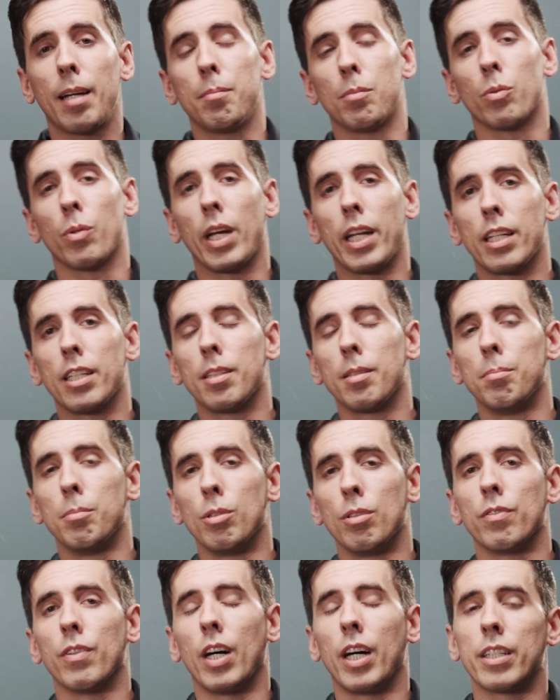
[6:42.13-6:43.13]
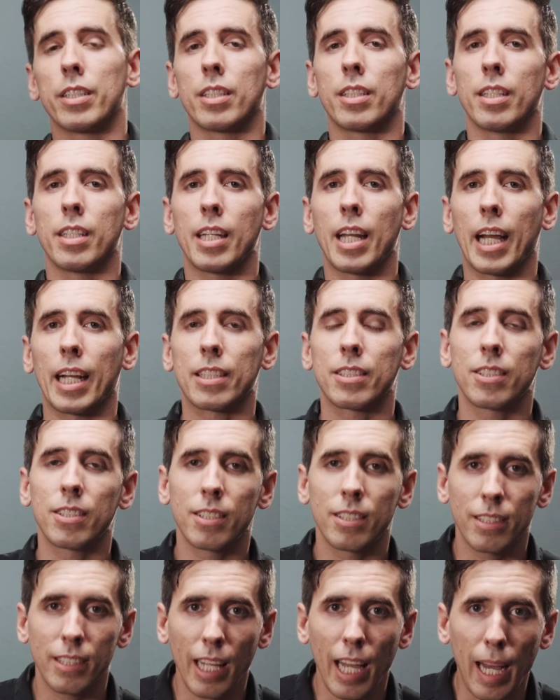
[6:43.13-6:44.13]
I'm ready to move on to the next
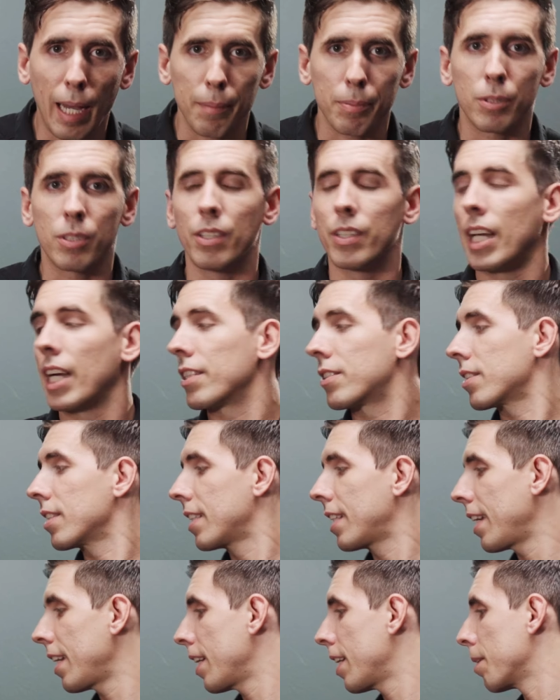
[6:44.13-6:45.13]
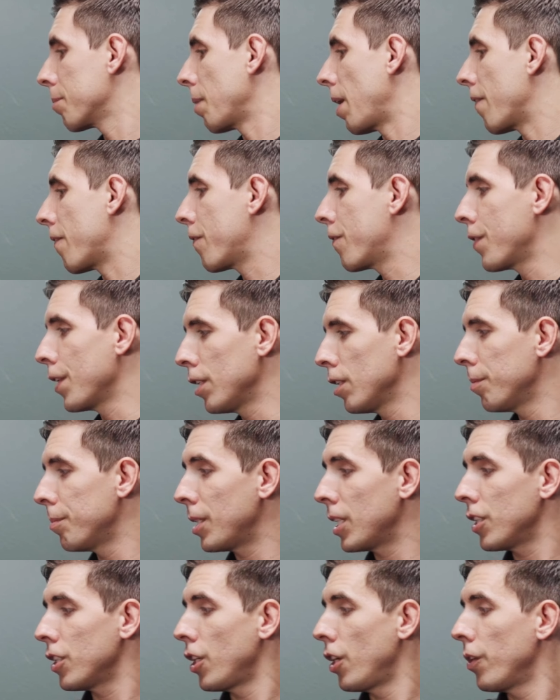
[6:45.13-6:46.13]
steps. And that's getting my
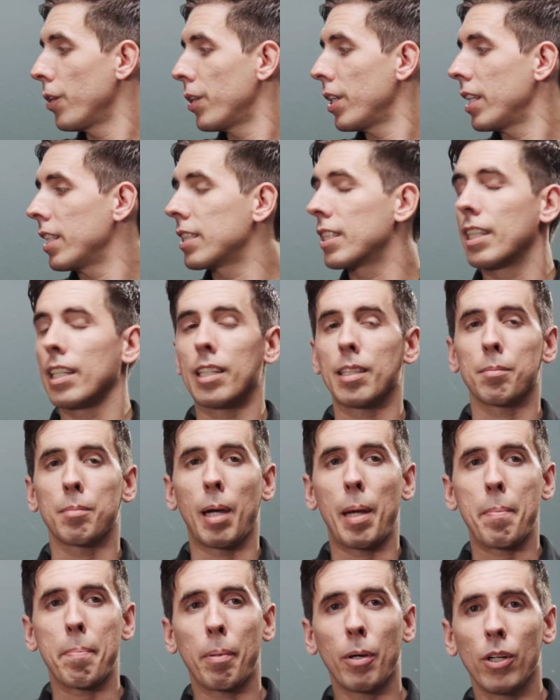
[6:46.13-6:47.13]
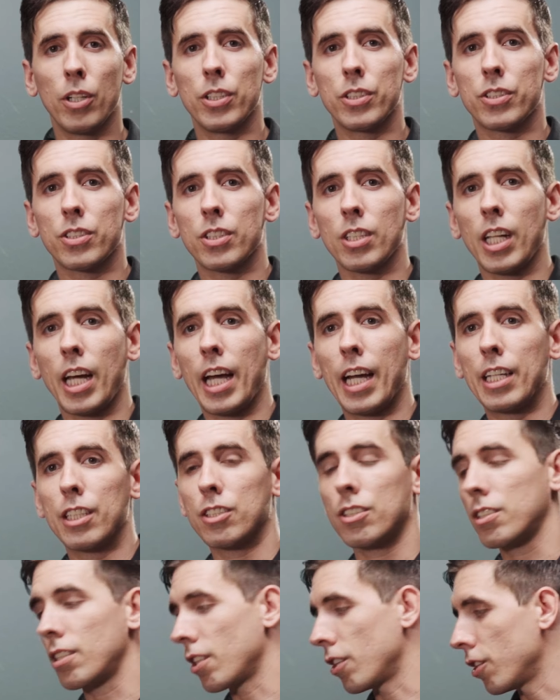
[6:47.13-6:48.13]
filament loaded, getting my part
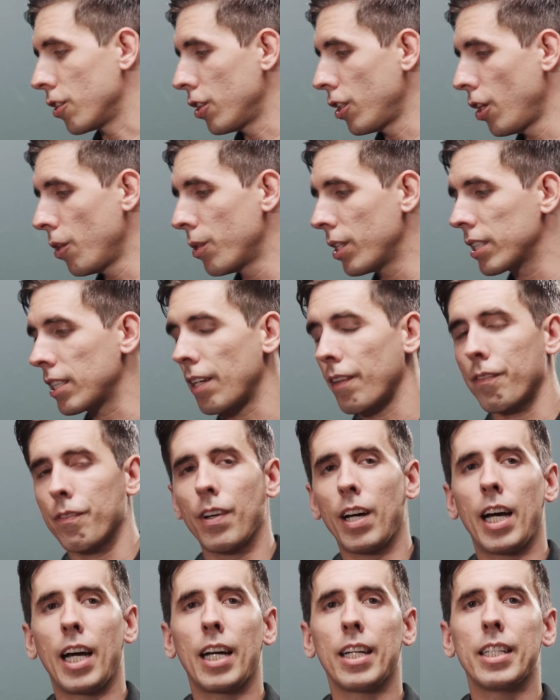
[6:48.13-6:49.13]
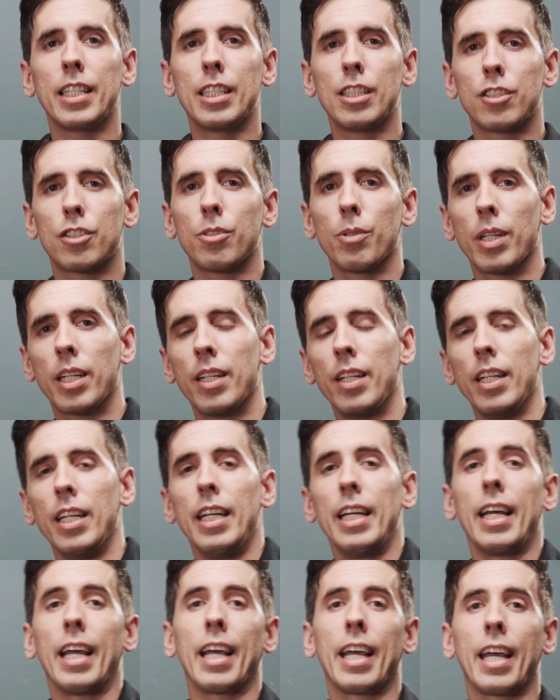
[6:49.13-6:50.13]
sliced, loading that file into it,
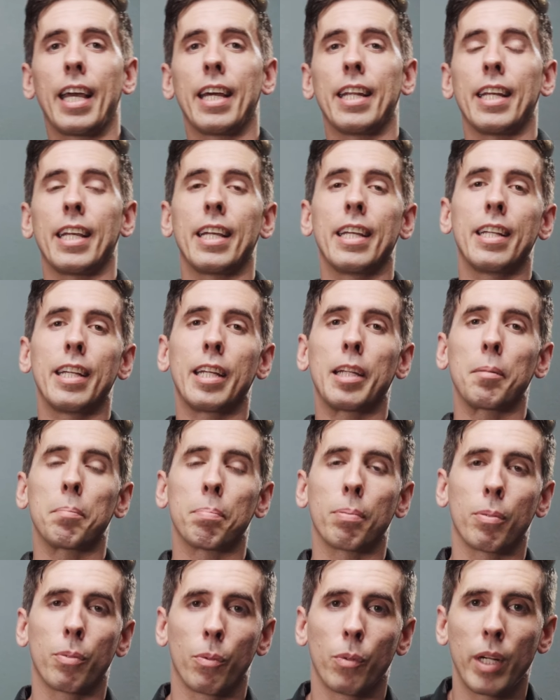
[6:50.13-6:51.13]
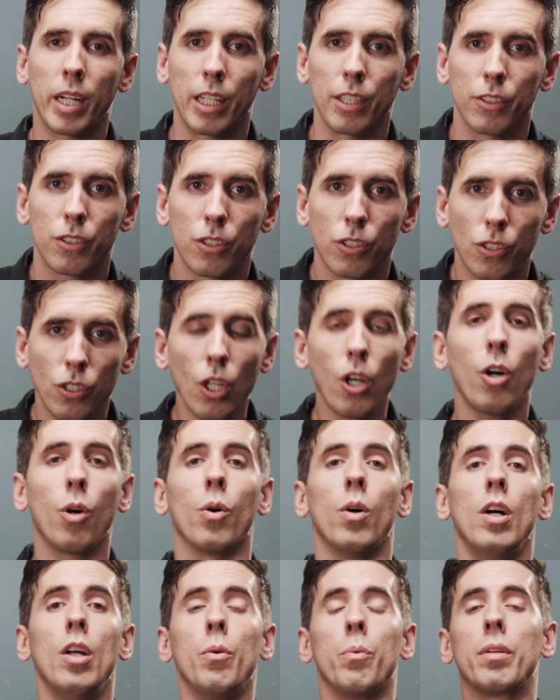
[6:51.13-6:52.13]
and hitting print.
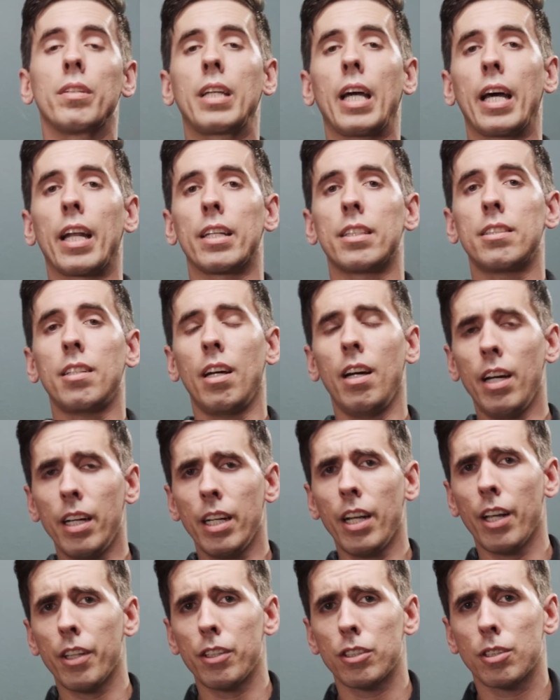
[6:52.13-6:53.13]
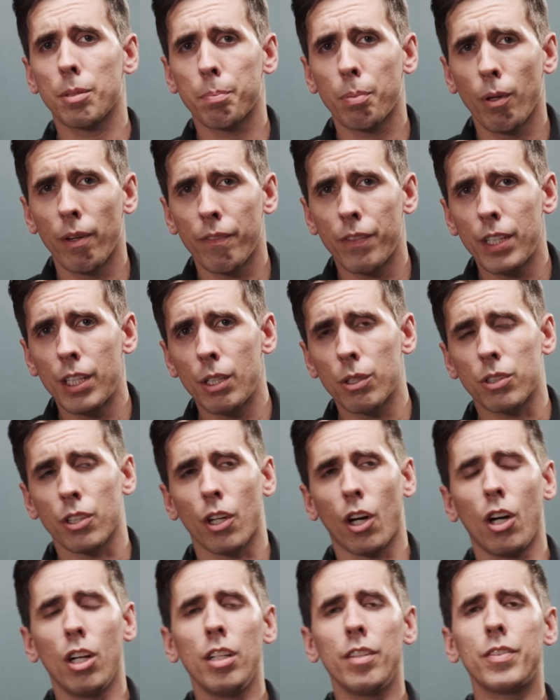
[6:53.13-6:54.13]
So we've got a ton of other support videos, and
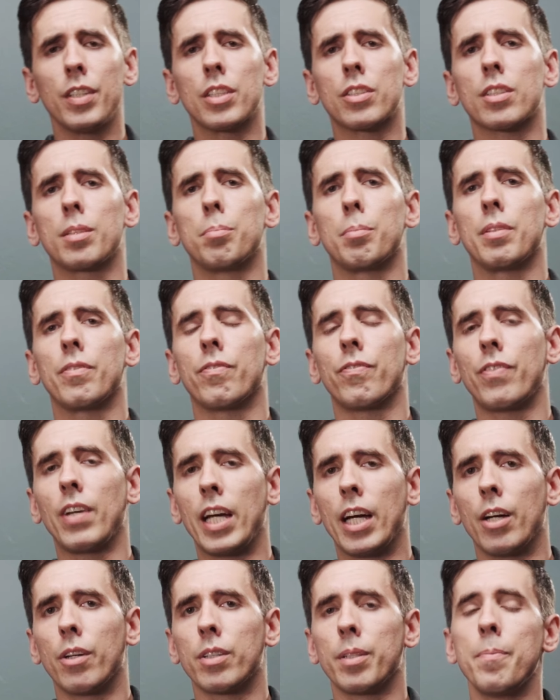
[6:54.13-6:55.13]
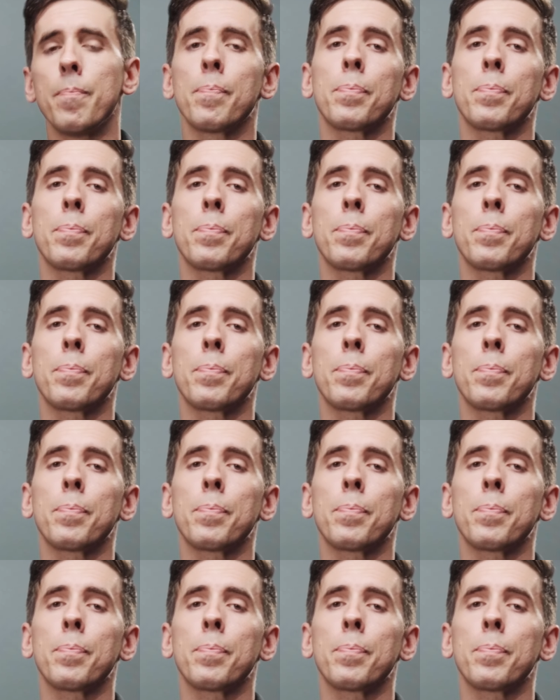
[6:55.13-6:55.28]
all of this can be found